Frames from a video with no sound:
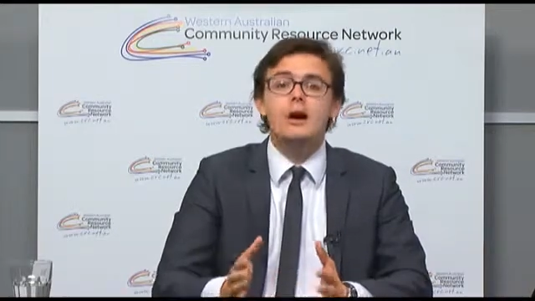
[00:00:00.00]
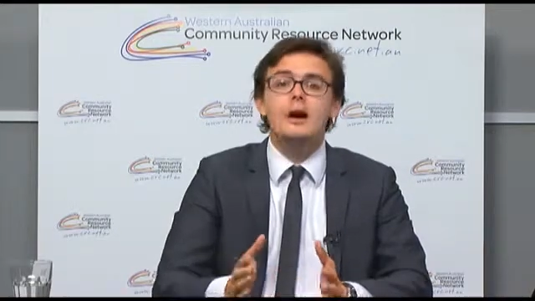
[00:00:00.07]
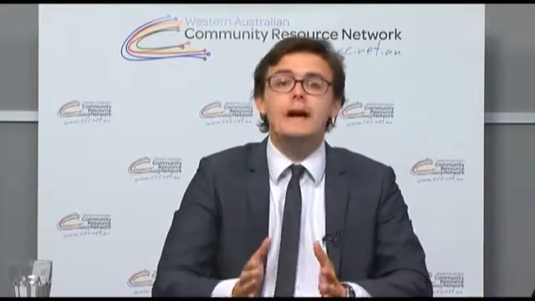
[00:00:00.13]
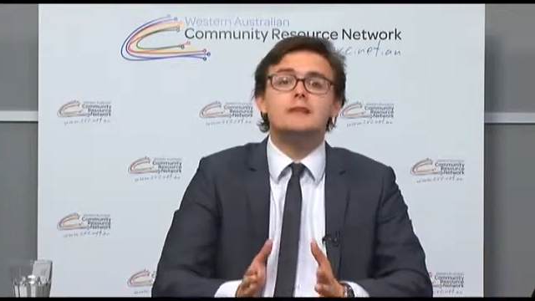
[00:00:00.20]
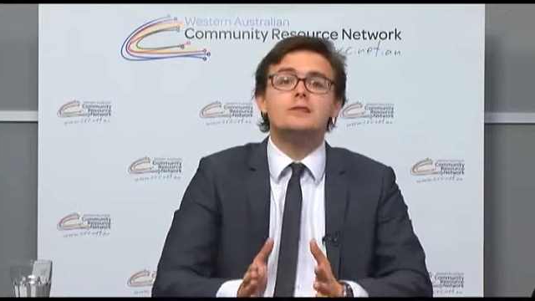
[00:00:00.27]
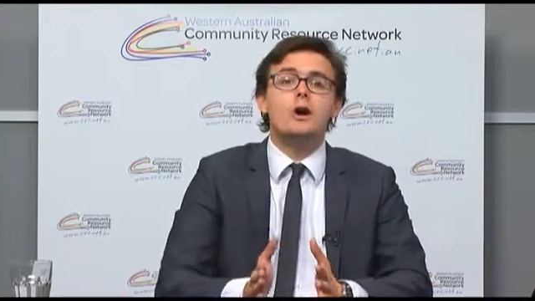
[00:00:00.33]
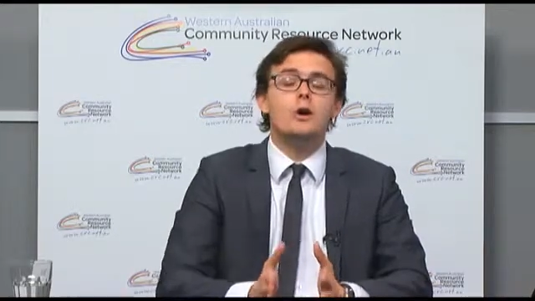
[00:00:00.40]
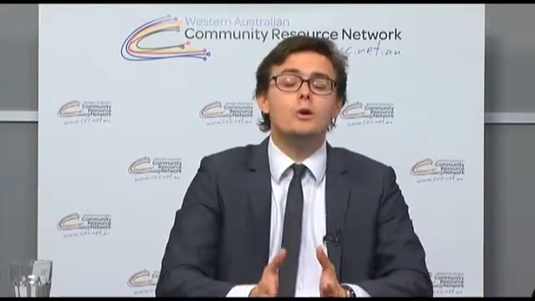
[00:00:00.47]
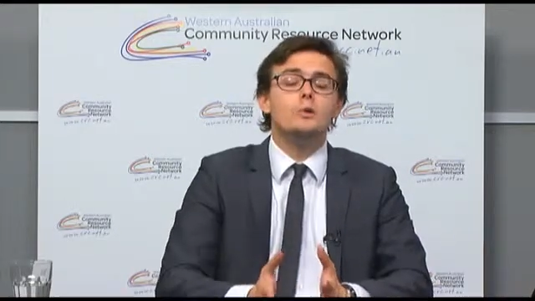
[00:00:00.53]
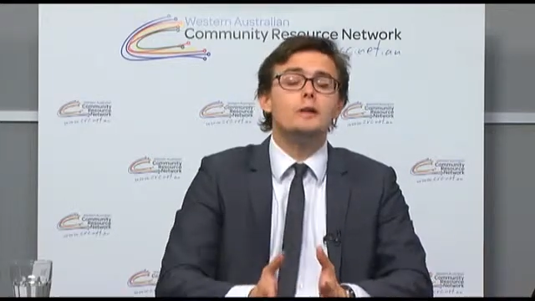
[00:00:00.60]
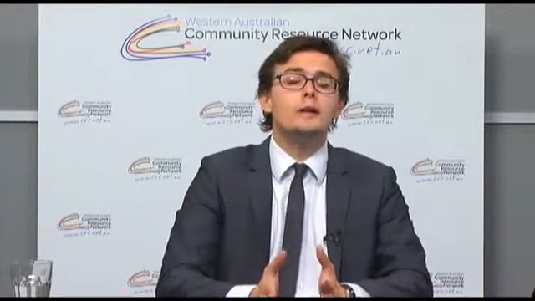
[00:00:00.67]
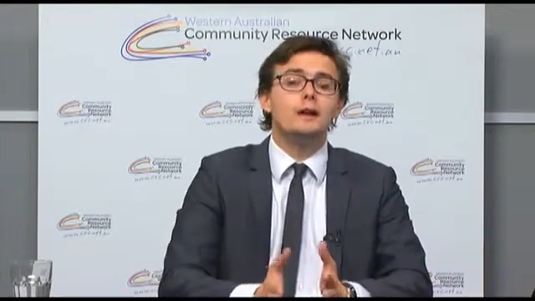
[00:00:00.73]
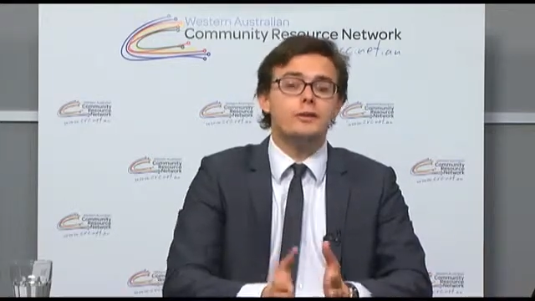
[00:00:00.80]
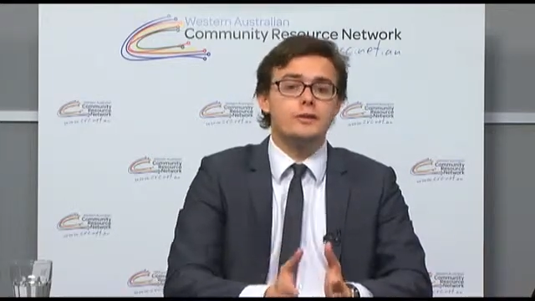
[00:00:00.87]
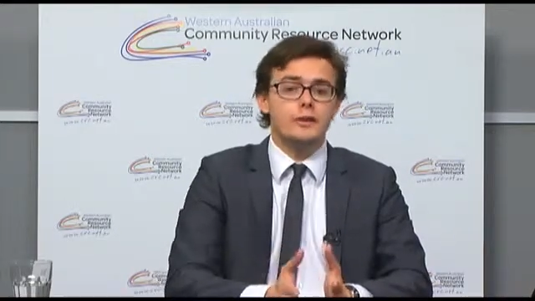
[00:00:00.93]
it's
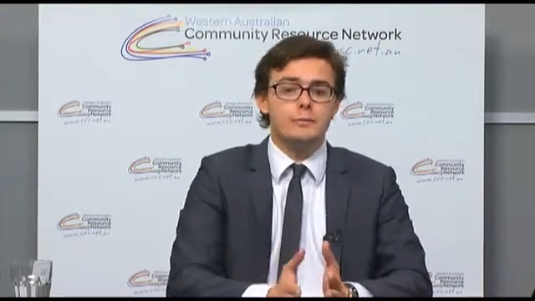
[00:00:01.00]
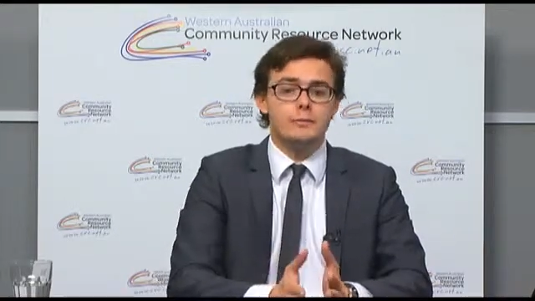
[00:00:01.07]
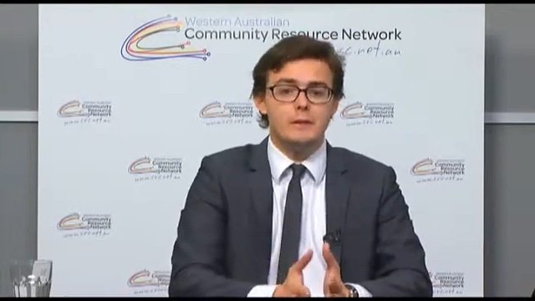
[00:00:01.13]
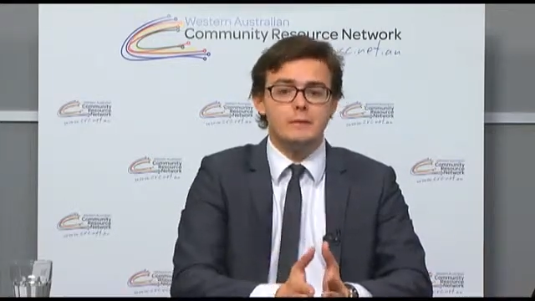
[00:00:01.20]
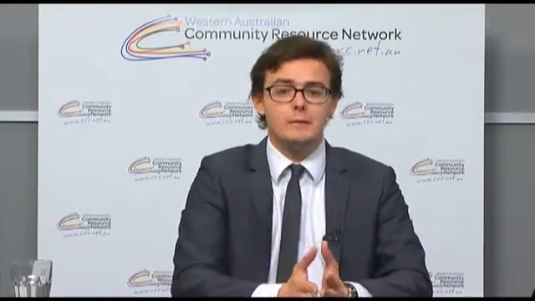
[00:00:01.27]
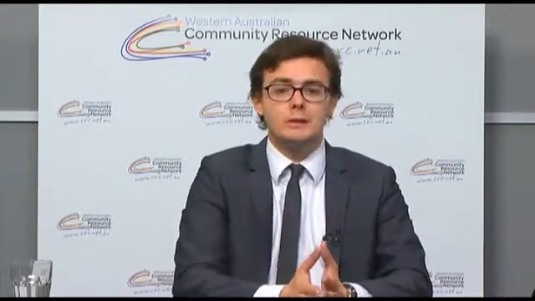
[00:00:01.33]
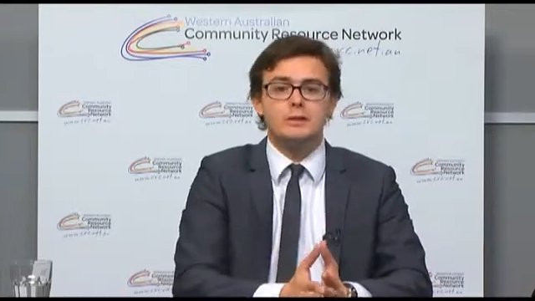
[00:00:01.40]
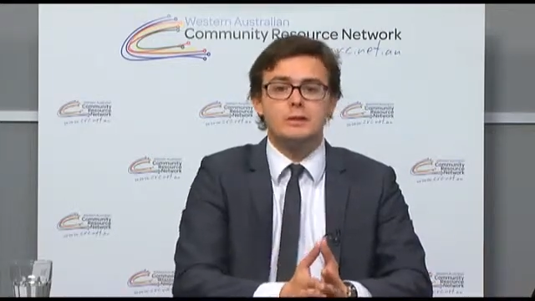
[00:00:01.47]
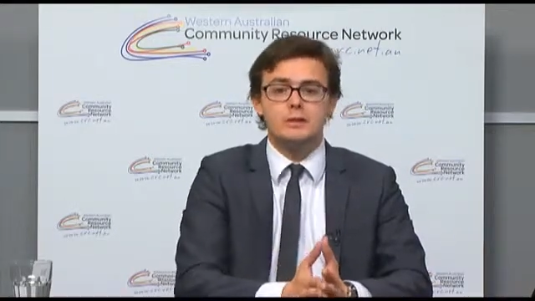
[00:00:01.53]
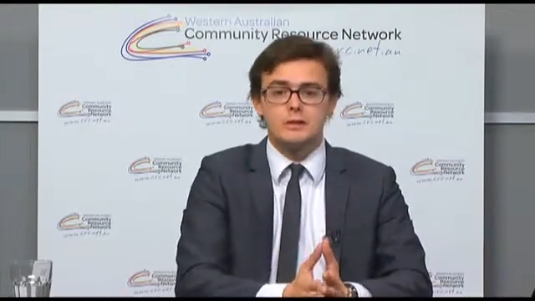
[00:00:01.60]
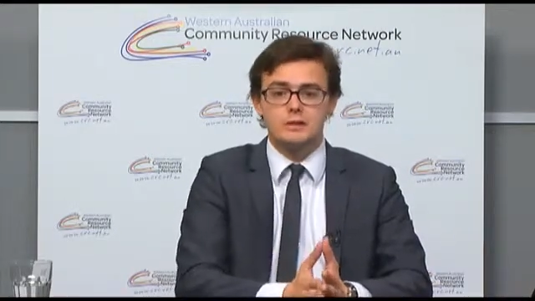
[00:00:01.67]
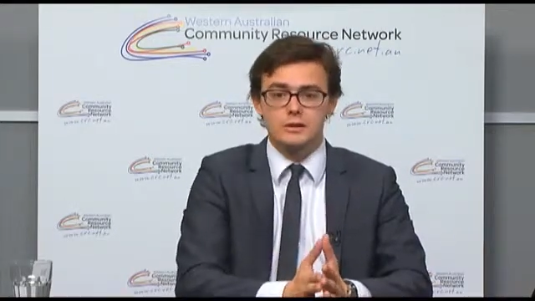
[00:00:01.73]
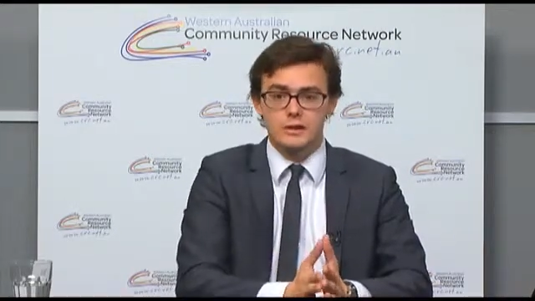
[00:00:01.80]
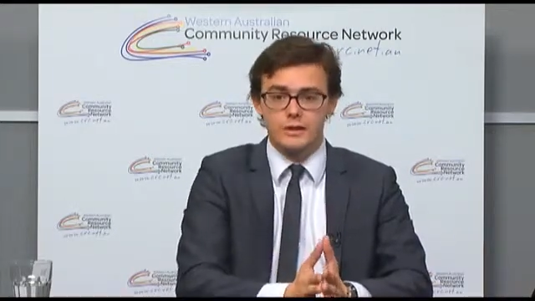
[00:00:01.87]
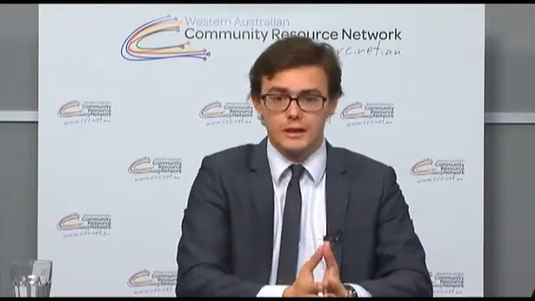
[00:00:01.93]
only under the minimum
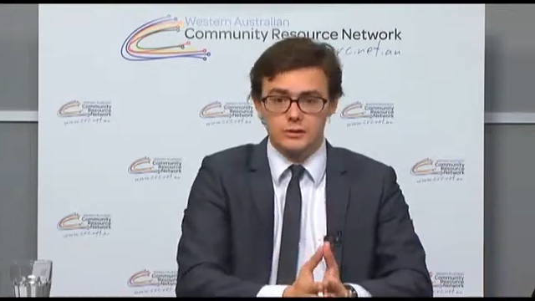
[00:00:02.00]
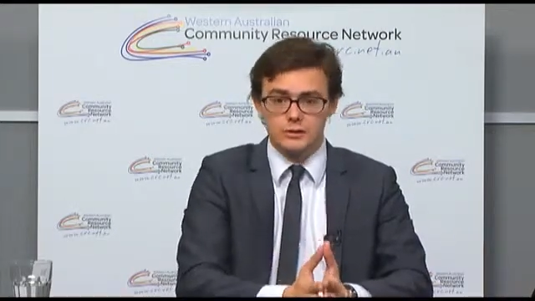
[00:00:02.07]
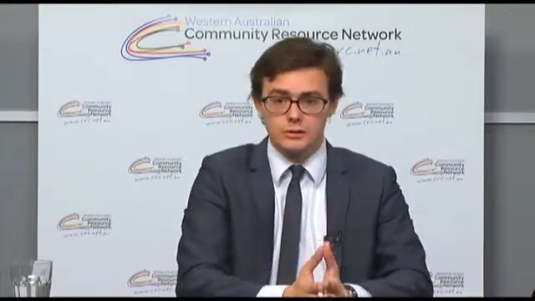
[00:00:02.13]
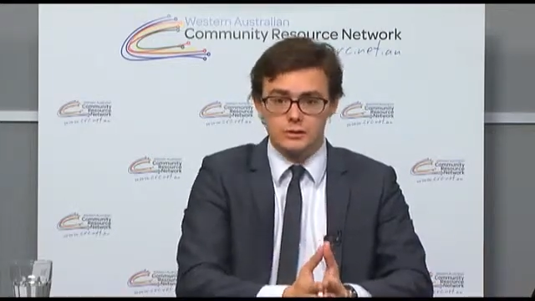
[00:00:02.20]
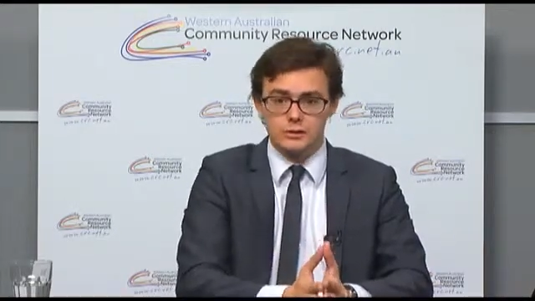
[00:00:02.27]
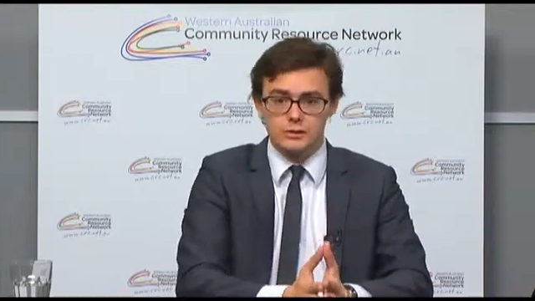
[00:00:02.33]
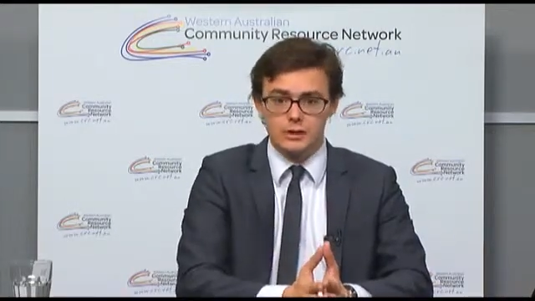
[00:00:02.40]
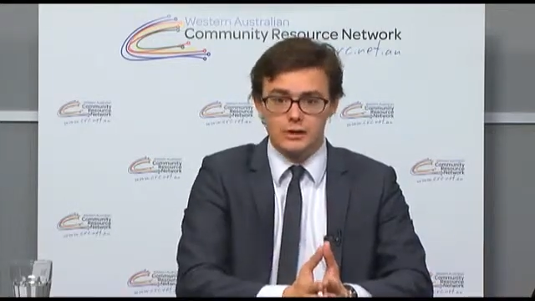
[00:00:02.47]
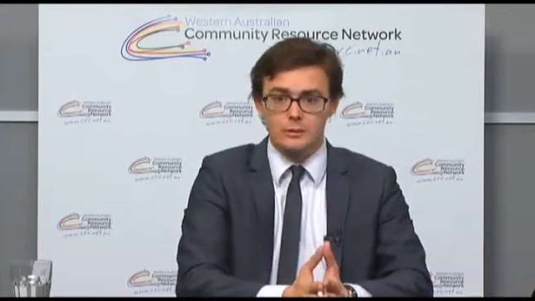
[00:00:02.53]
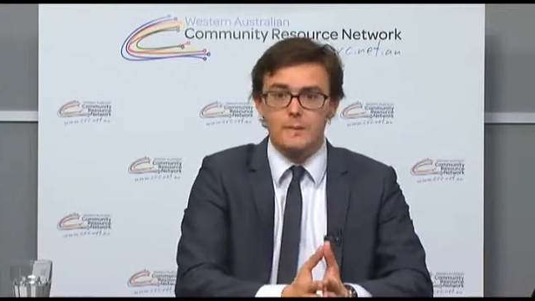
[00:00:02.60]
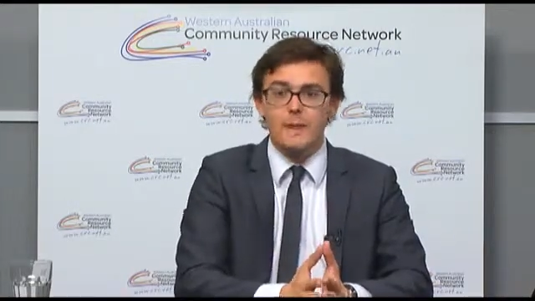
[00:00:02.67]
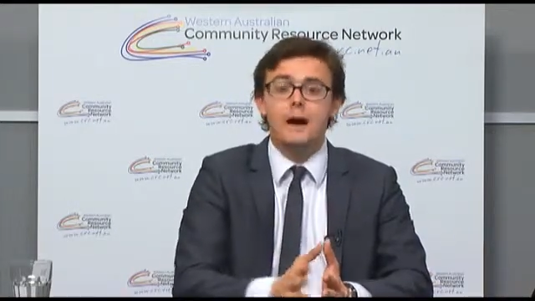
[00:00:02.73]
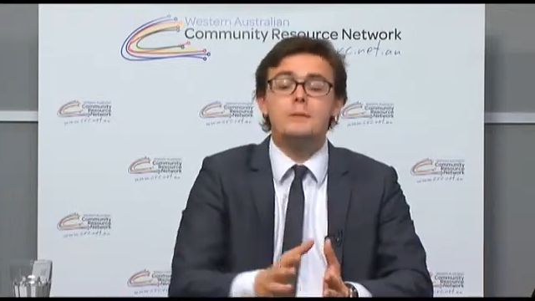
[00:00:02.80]
conditions that they can do so.